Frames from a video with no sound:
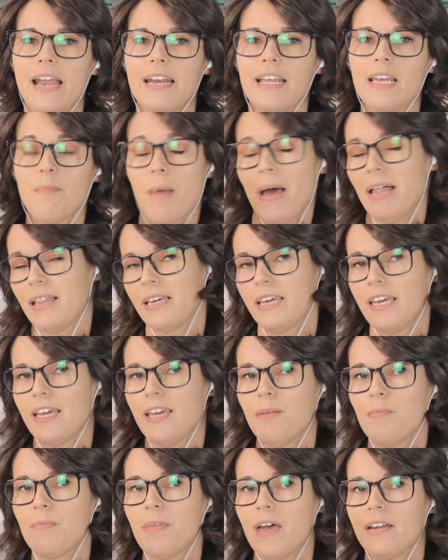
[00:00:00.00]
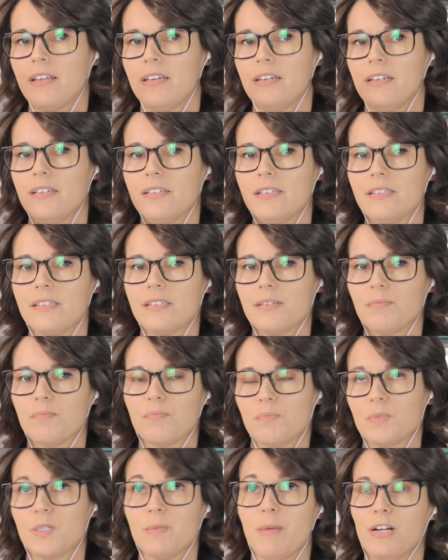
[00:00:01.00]
any Malakim that he's
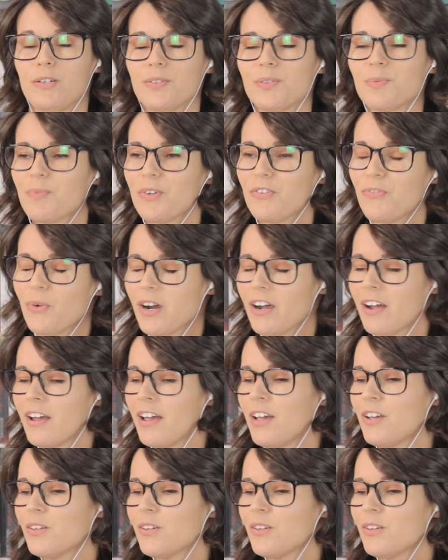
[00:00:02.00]
smelled before.